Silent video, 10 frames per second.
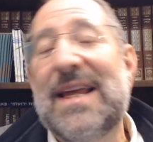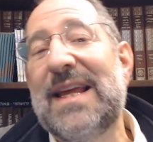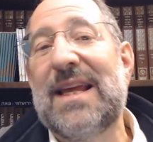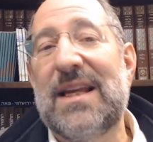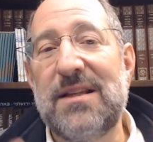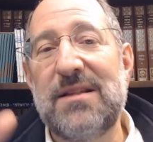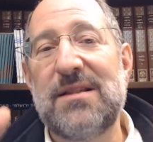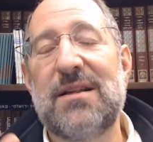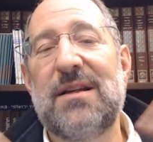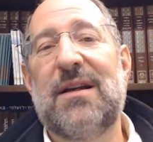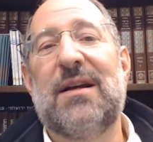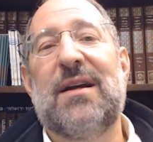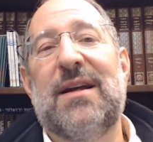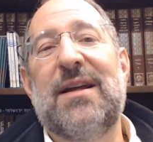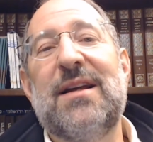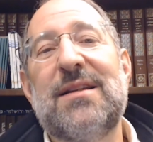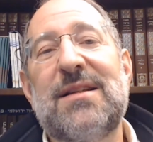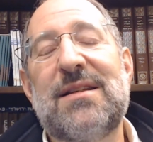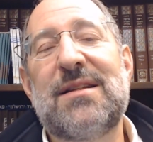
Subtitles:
ease is a